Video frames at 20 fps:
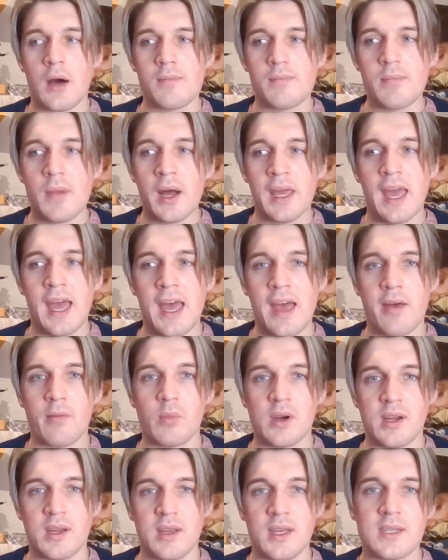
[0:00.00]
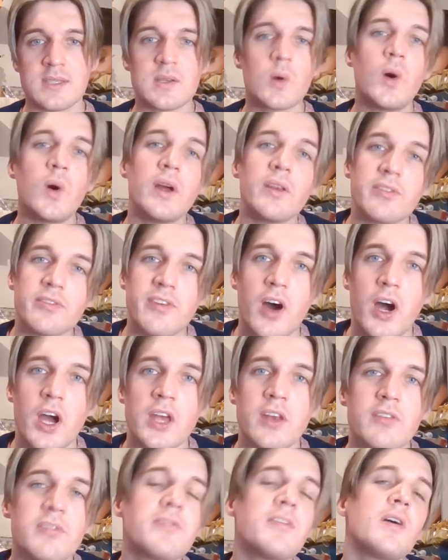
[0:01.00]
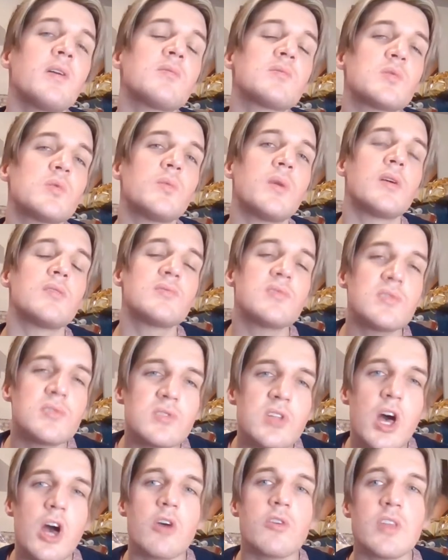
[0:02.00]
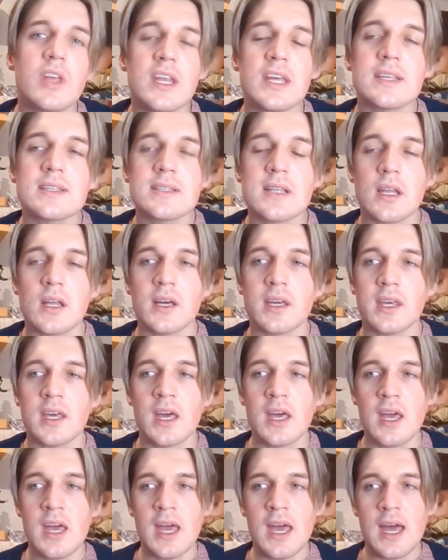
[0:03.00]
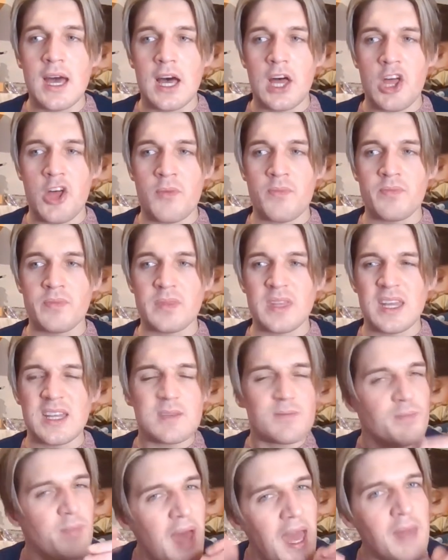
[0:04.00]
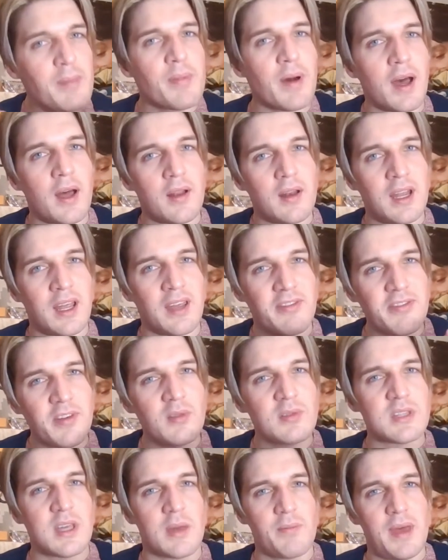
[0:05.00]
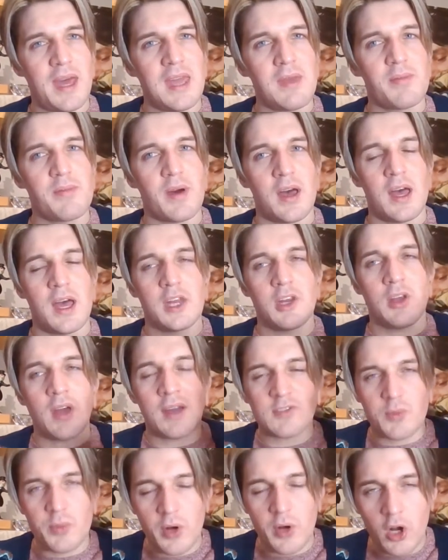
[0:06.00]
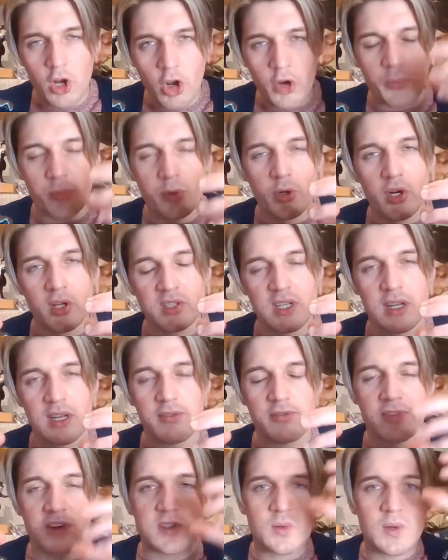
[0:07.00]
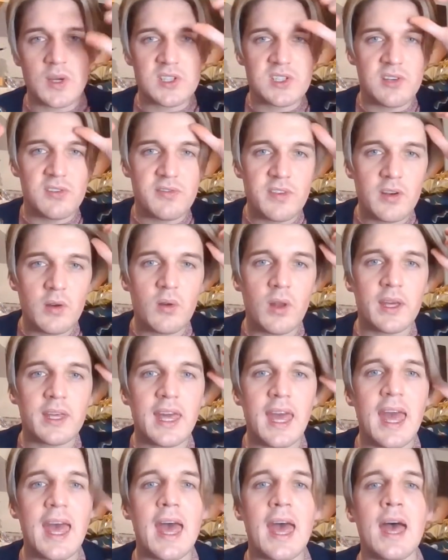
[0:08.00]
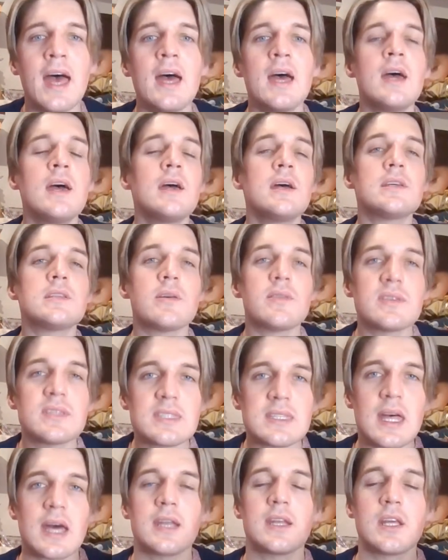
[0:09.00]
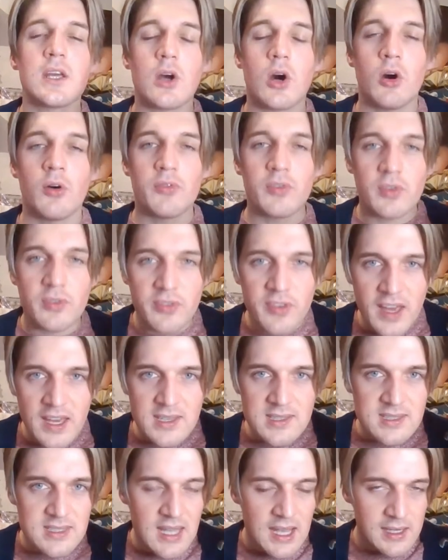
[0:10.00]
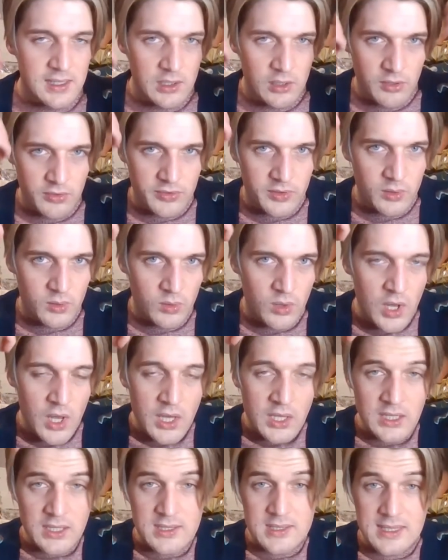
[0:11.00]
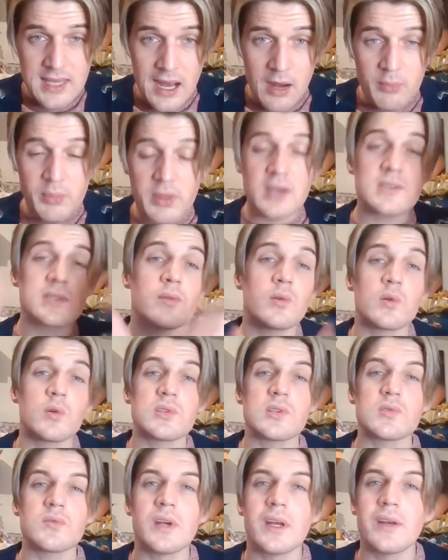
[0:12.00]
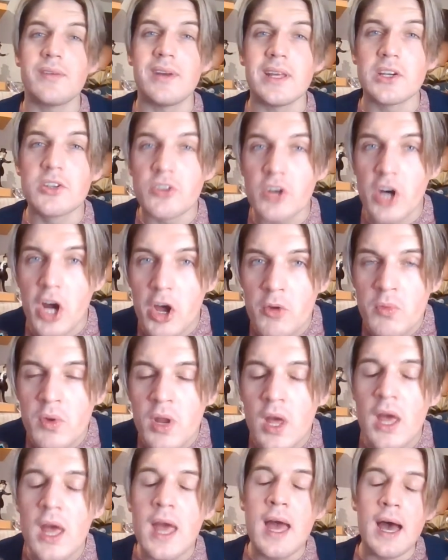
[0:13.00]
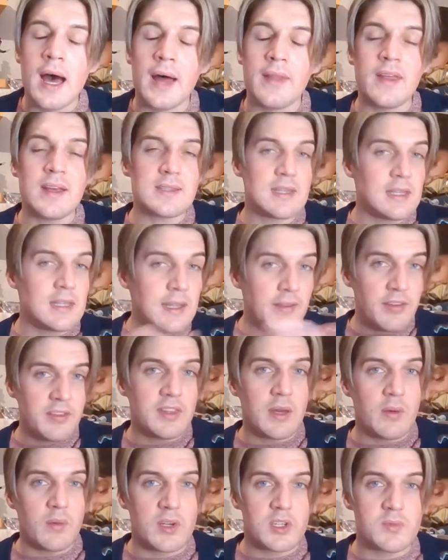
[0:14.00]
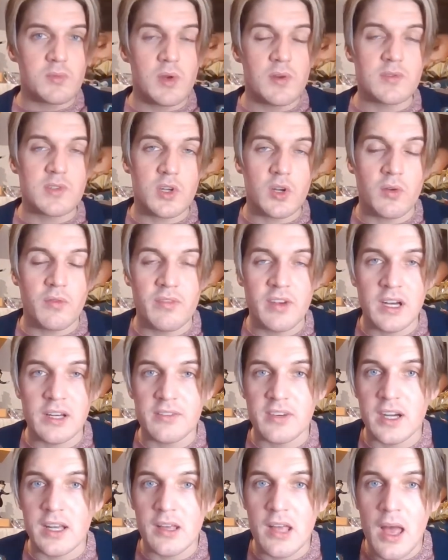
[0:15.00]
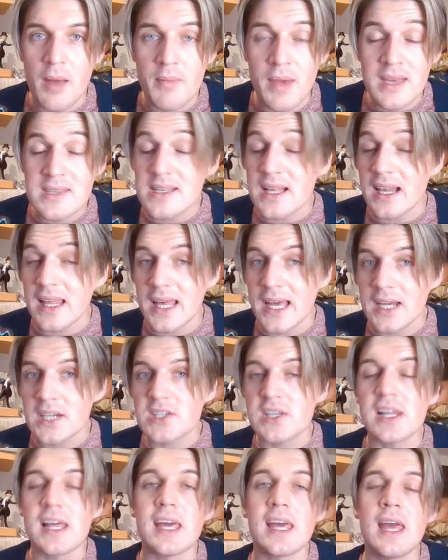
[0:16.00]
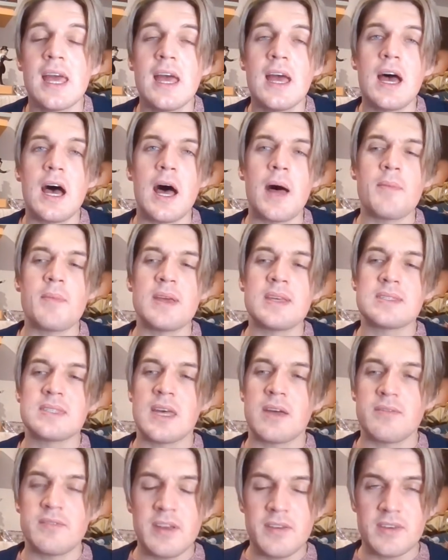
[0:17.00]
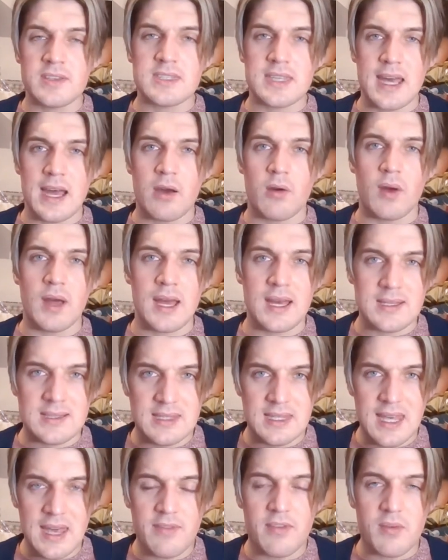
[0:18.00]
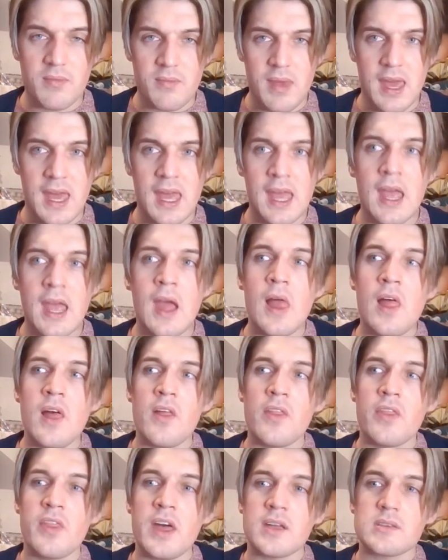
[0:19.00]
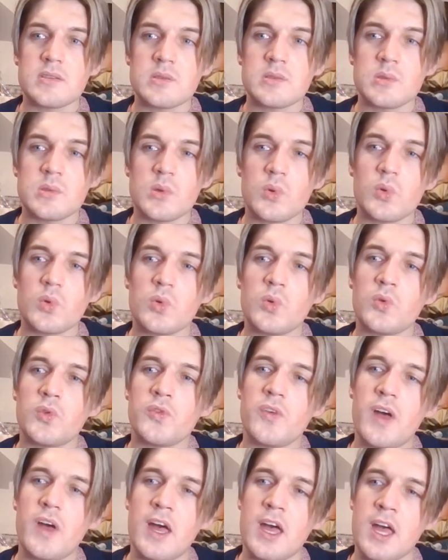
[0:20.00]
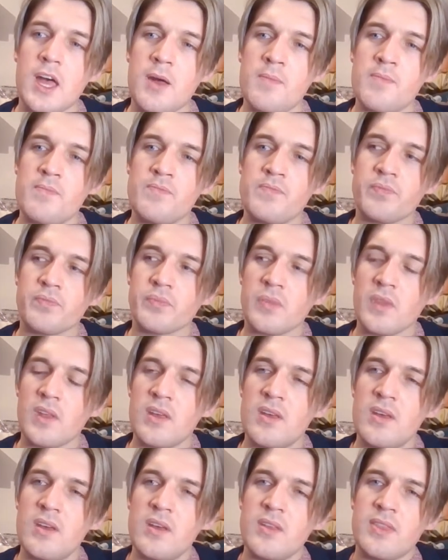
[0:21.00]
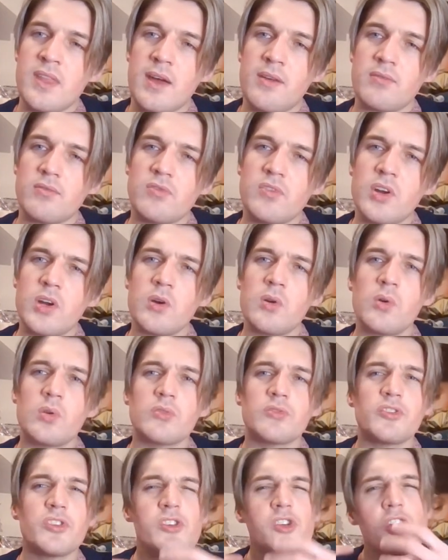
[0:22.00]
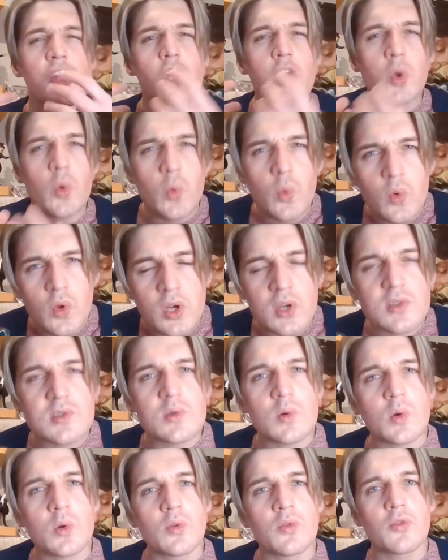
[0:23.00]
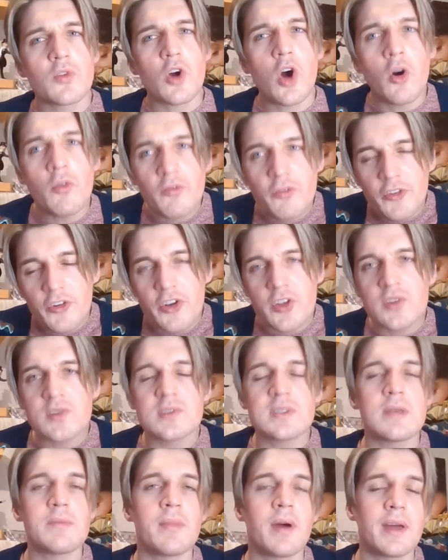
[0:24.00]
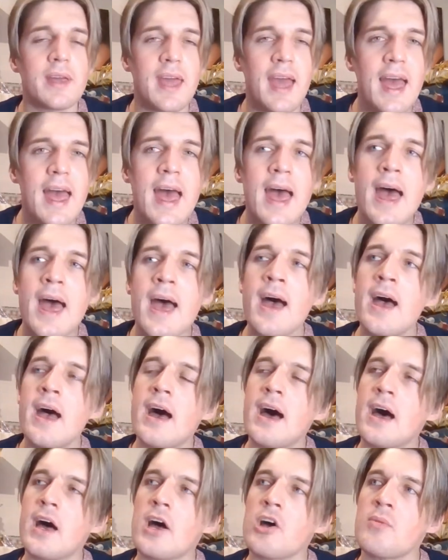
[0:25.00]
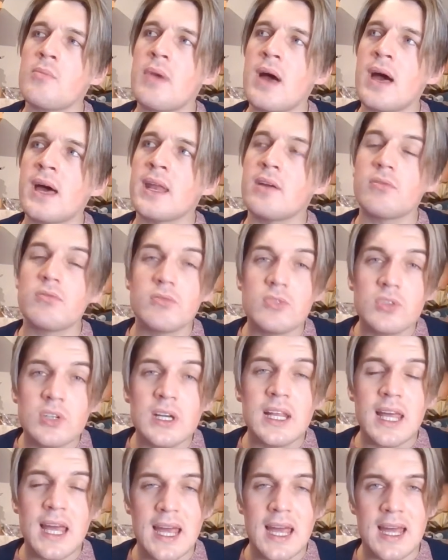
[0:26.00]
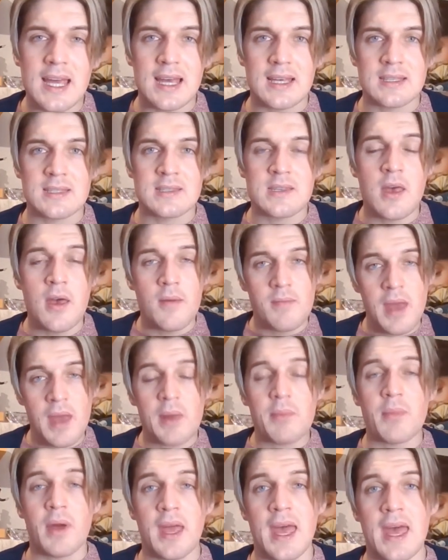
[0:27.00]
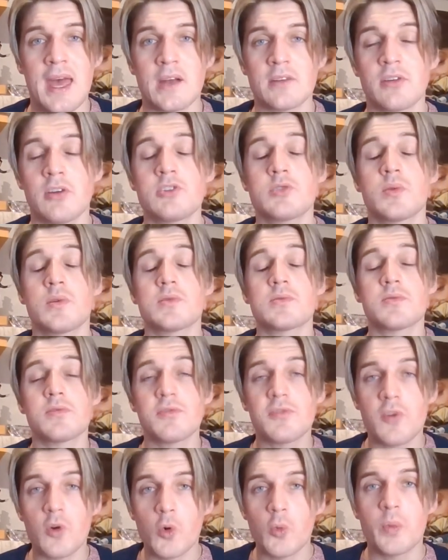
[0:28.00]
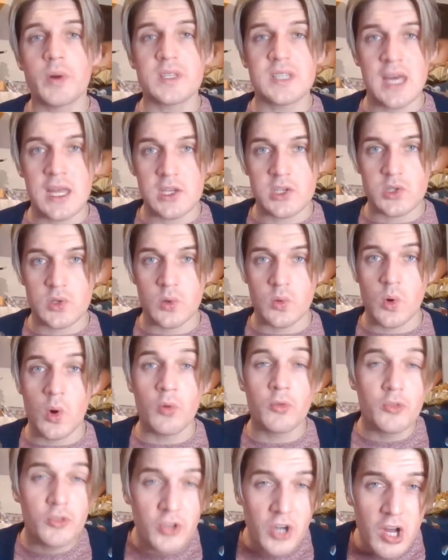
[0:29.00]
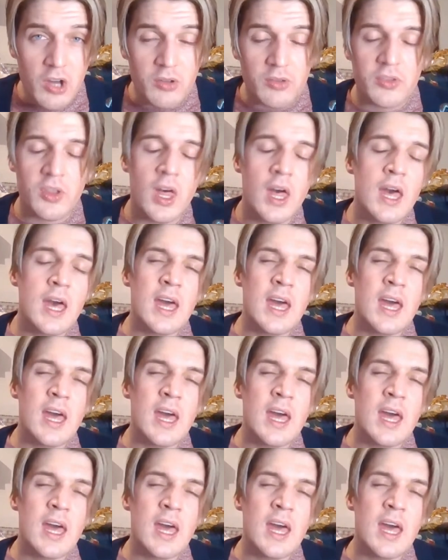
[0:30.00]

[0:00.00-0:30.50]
my hair where it is quite fine feels almost as though that it's like um, that it's paper like it feels like paper and you have to put a lot of product in it for it to actually feel like hair as though it's standing off your face standing off your your scalp because of course it's really really grown and that's another thing which moves it on very very amazingly actually um, is that Viviscal has given me that sort of um, that real renewed sort of confidence in my hair, um, and it really has made my hair grow to its full potential of growth.